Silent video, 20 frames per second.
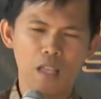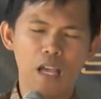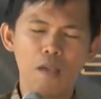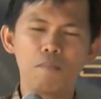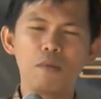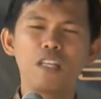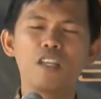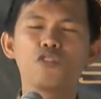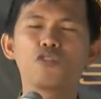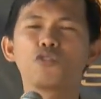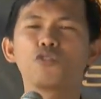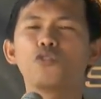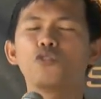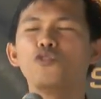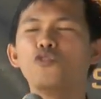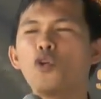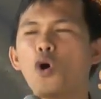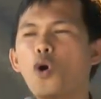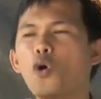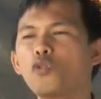I begin
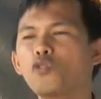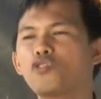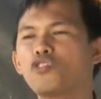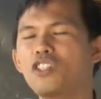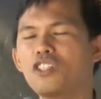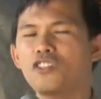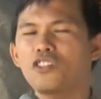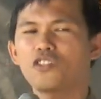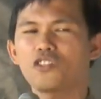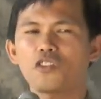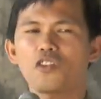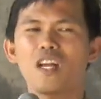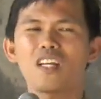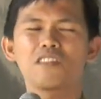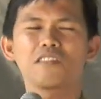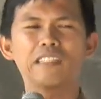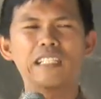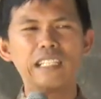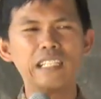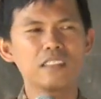to know Jesus
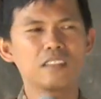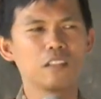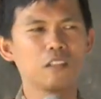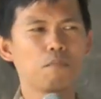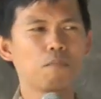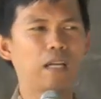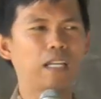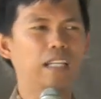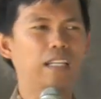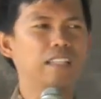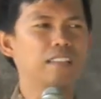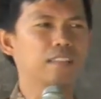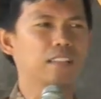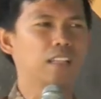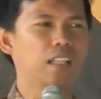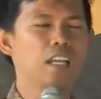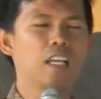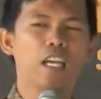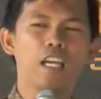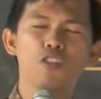Christ little by little.